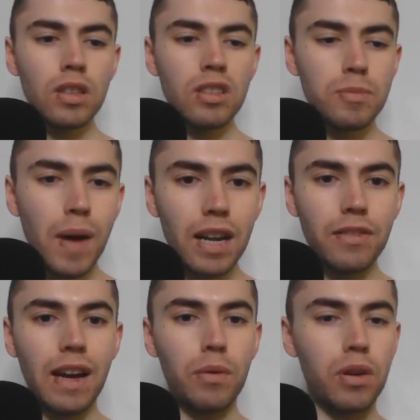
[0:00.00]

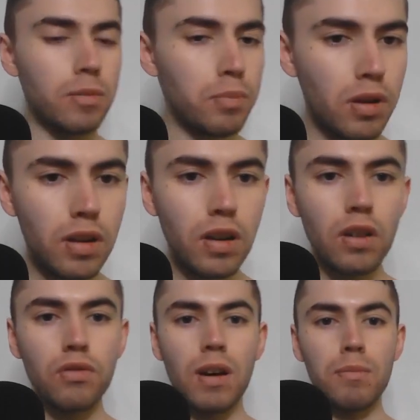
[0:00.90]
Spotify. We're going to put it
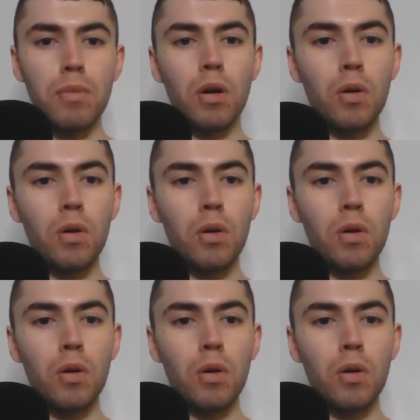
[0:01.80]
on Rumble.